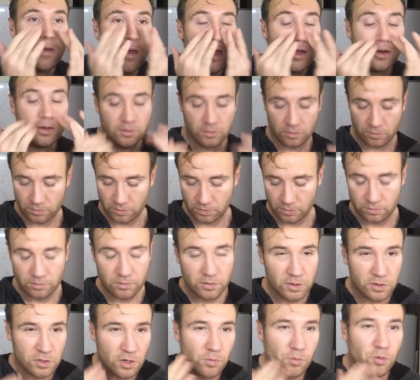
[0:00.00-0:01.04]
And
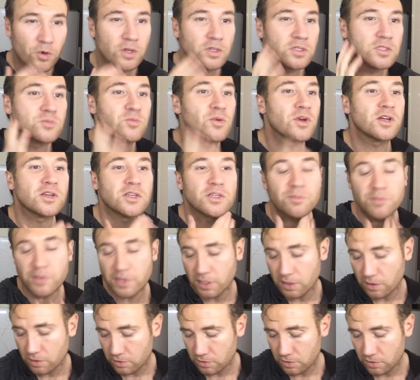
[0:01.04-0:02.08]
there's no point in spraying with your
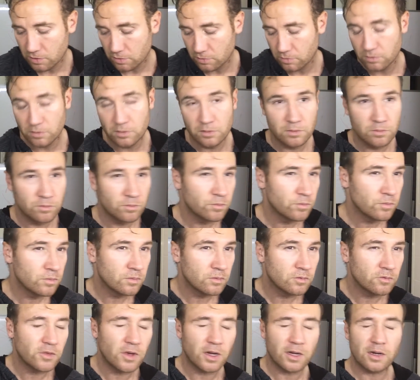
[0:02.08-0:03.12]
beard because it'll
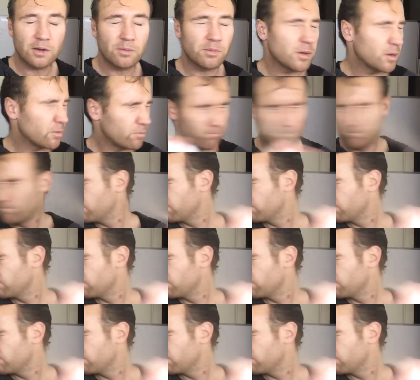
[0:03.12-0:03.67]
fuck it up a bit.